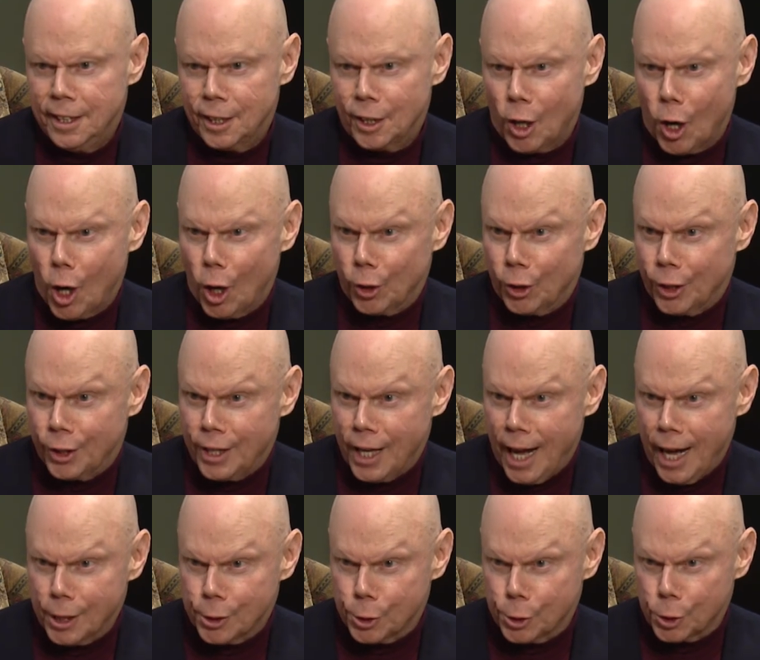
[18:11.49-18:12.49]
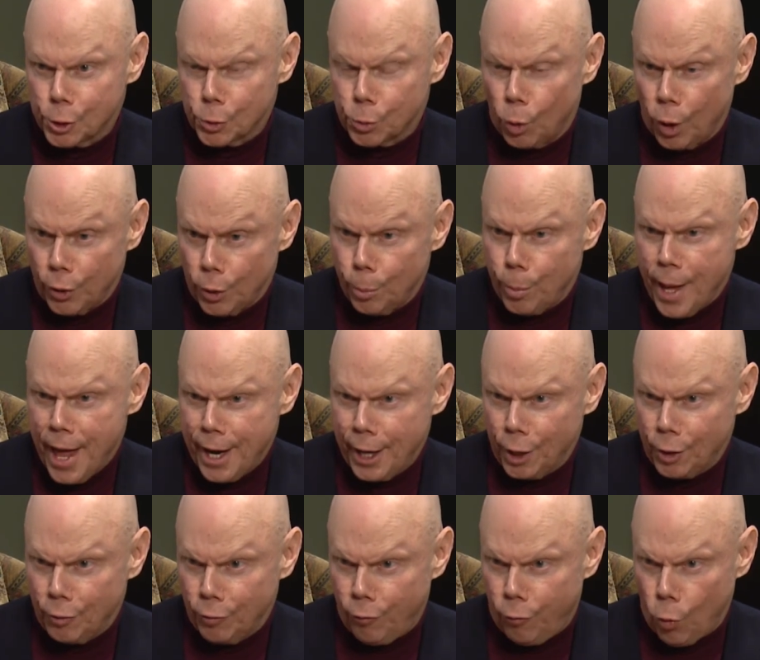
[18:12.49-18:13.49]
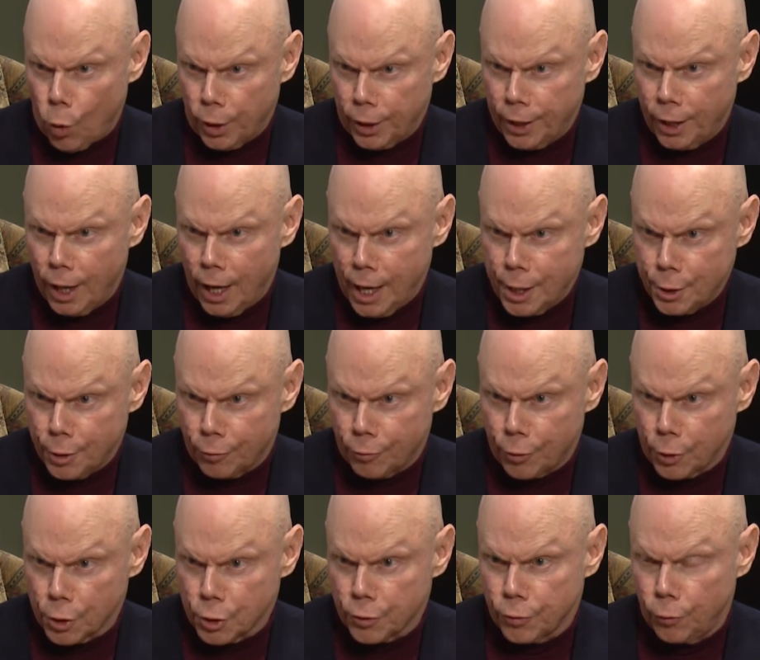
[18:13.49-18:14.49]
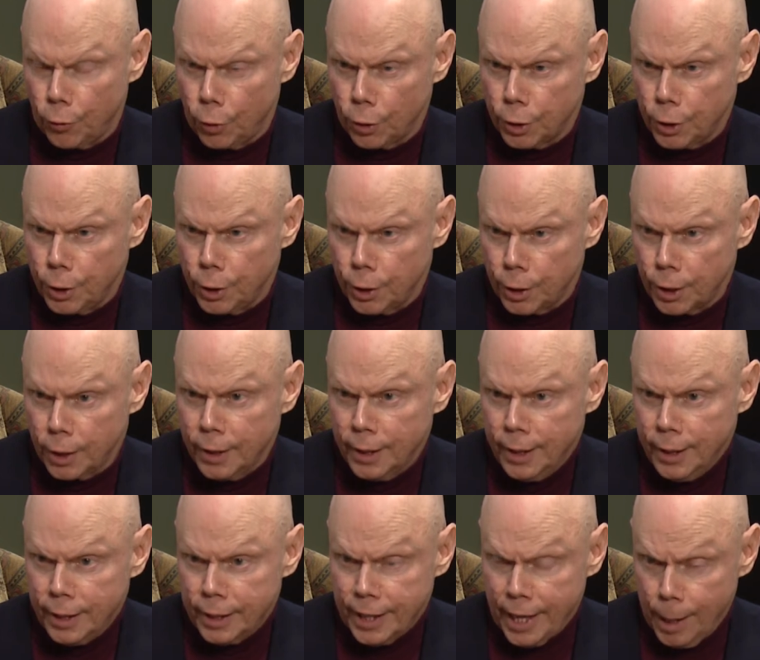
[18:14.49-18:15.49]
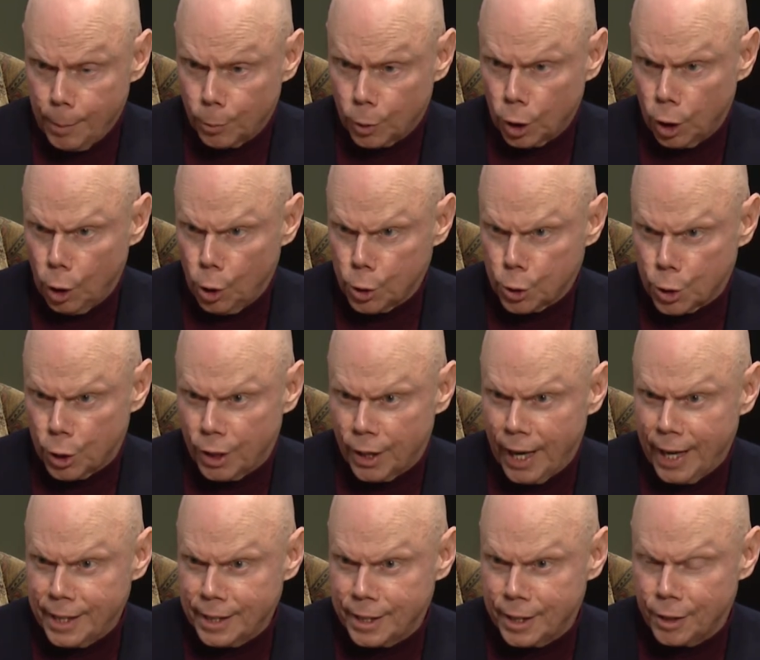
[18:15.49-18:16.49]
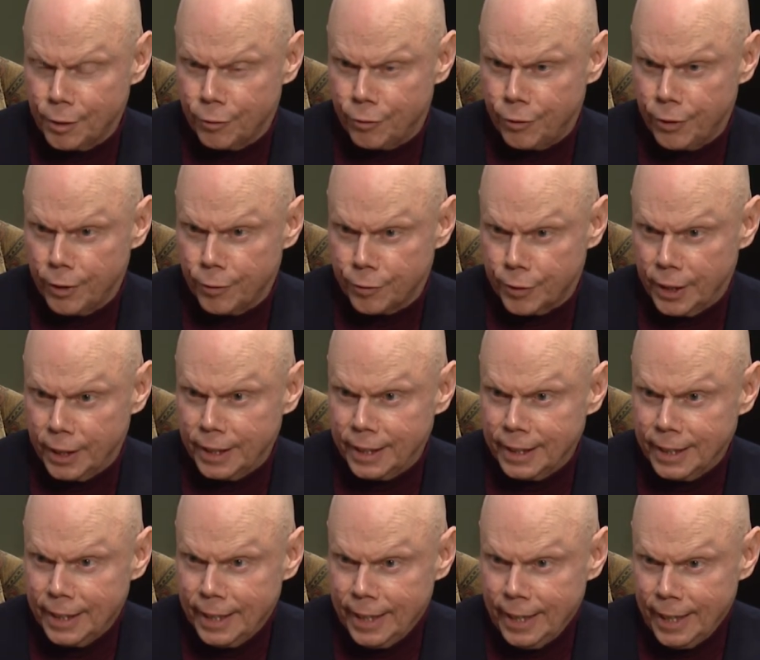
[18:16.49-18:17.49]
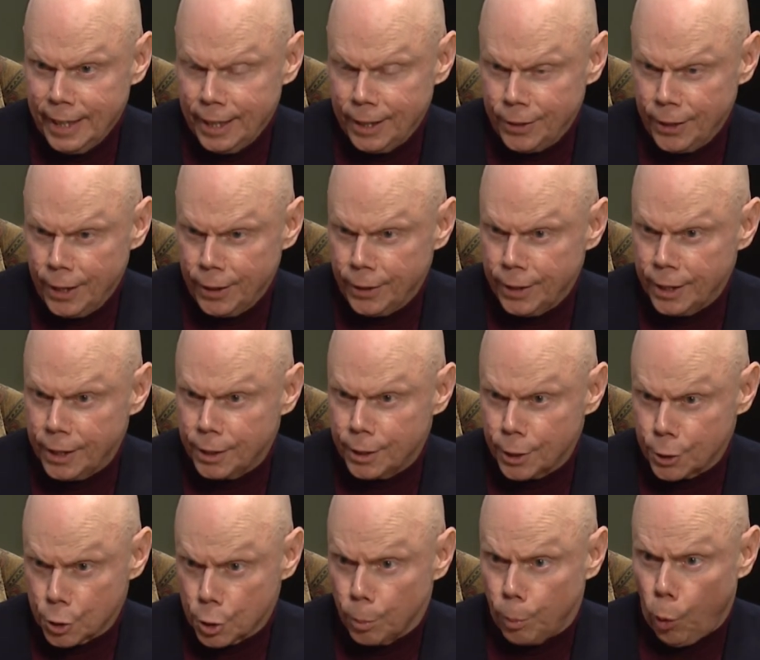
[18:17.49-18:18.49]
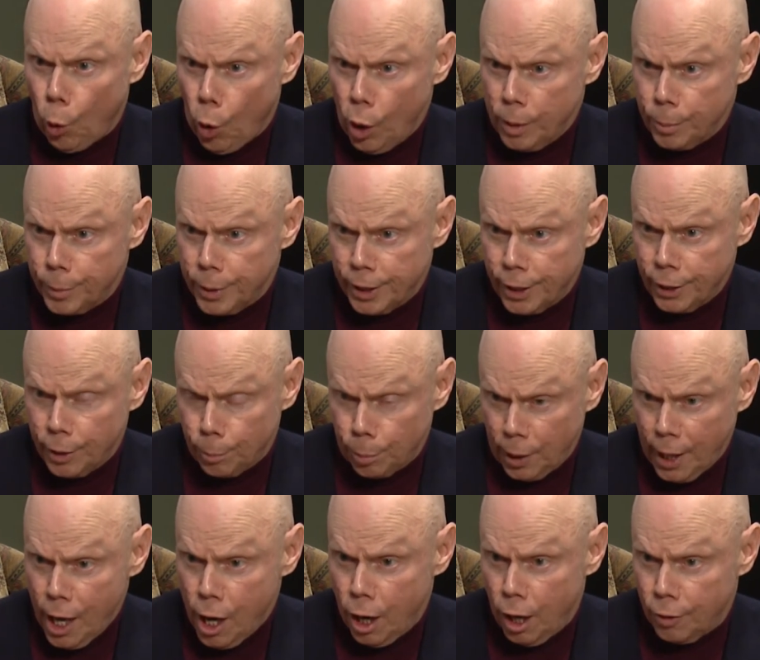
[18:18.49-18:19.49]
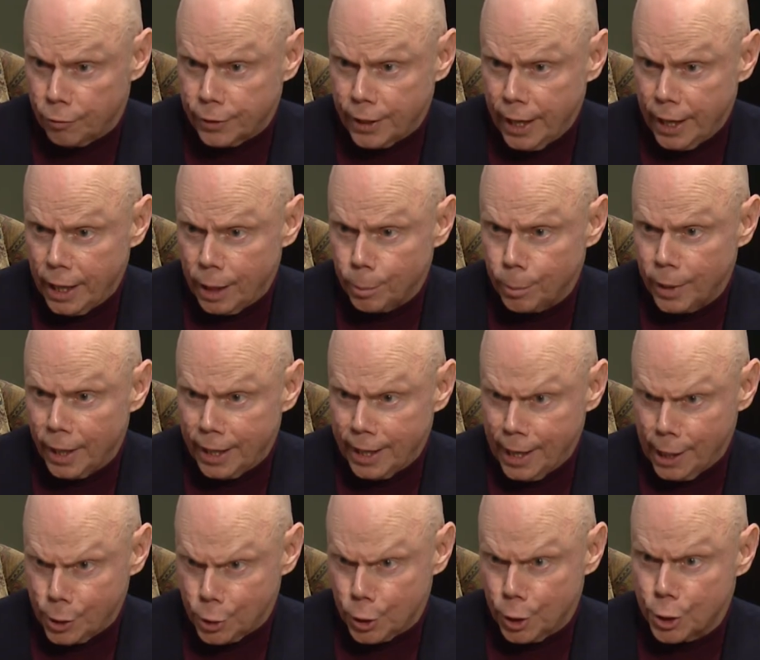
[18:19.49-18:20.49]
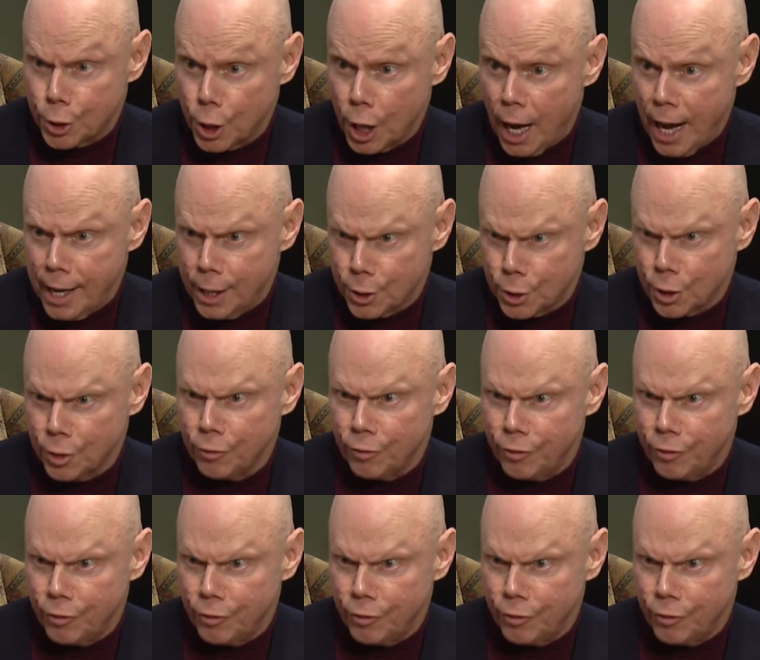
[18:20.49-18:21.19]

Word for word: Carl, the Dodgers won the pennant in 49, your first full year, came close in 1950, and then the disappointment in the playoff game against the Giants in